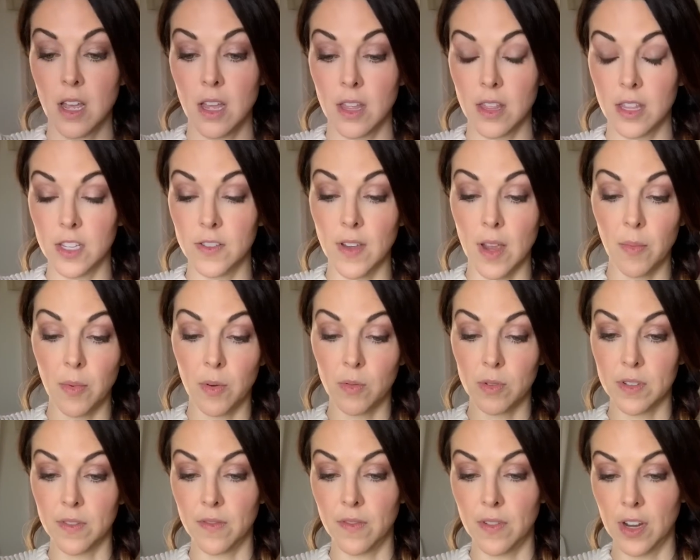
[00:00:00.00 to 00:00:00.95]
This fabric
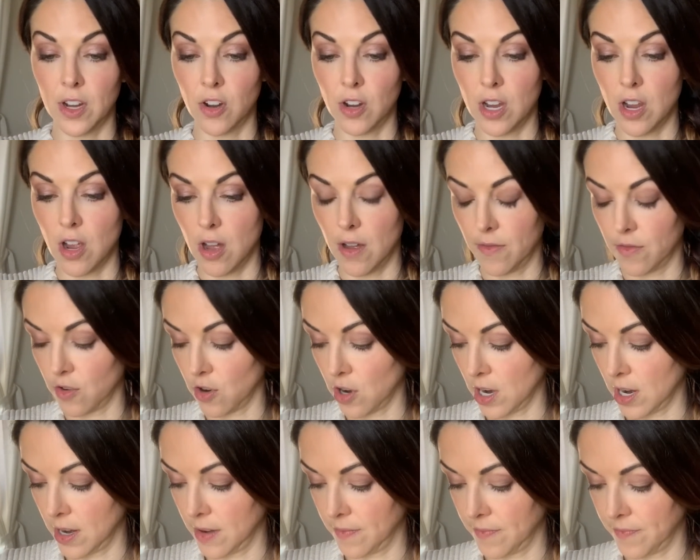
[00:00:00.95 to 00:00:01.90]
was very off
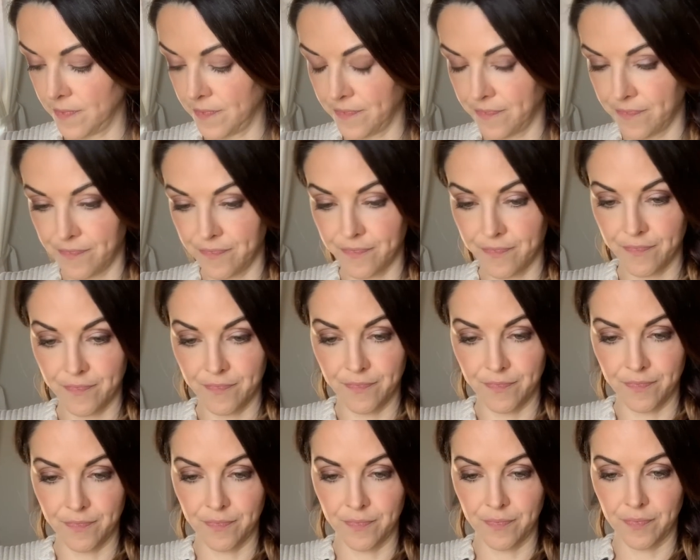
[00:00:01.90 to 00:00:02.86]
grain.
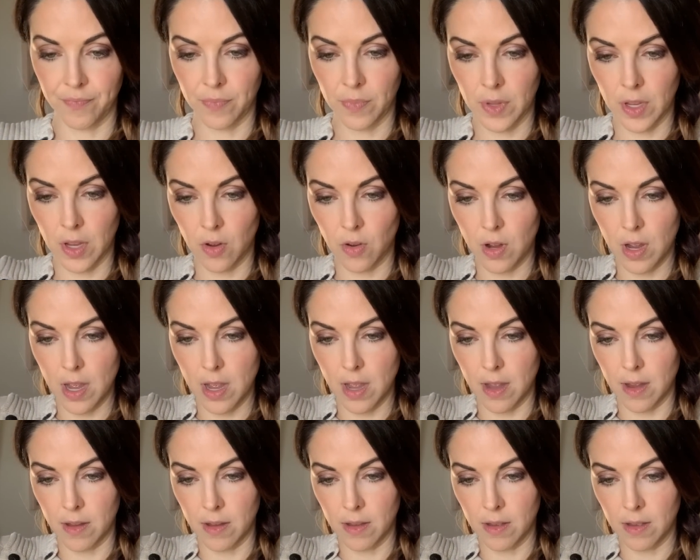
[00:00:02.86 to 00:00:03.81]

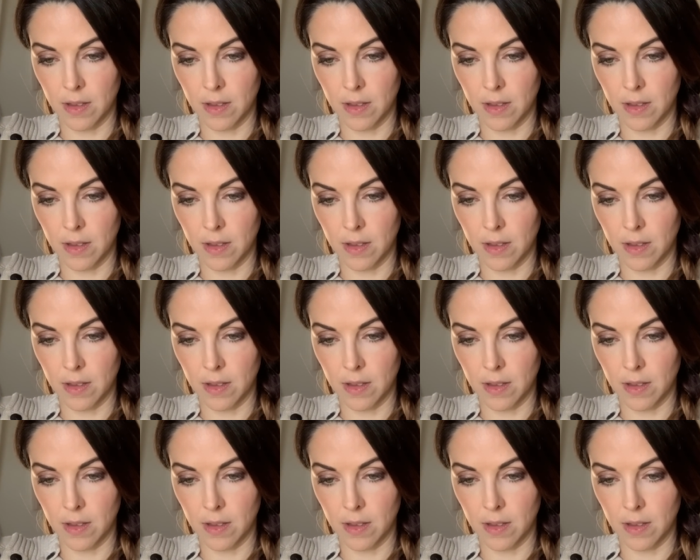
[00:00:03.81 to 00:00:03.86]
Okay.